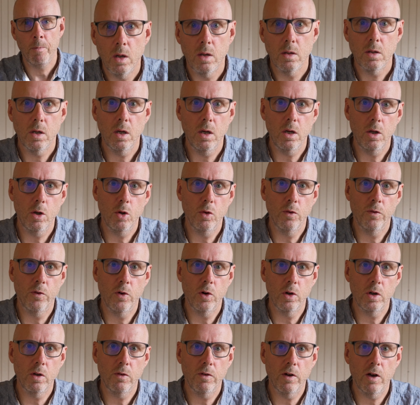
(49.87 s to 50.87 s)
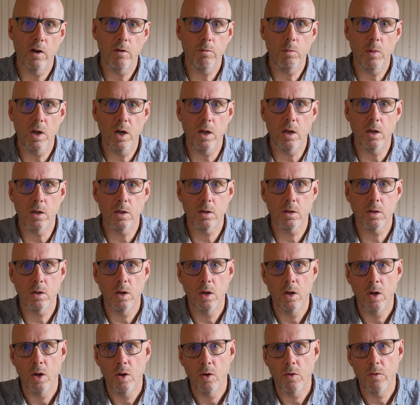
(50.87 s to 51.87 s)
So you do 45 minutes
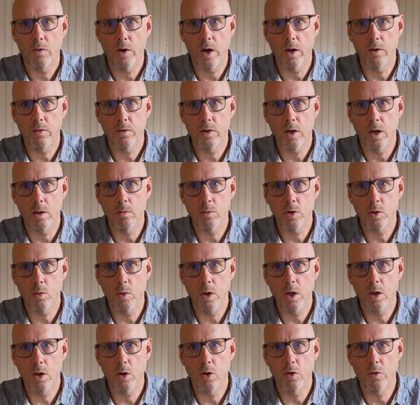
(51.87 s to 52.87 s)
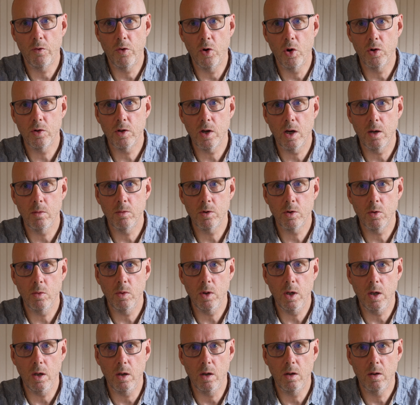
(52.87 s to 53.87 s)
5 times a week or 4 times a
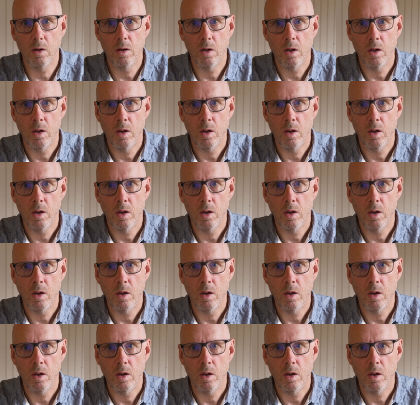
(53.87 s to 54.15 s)
week.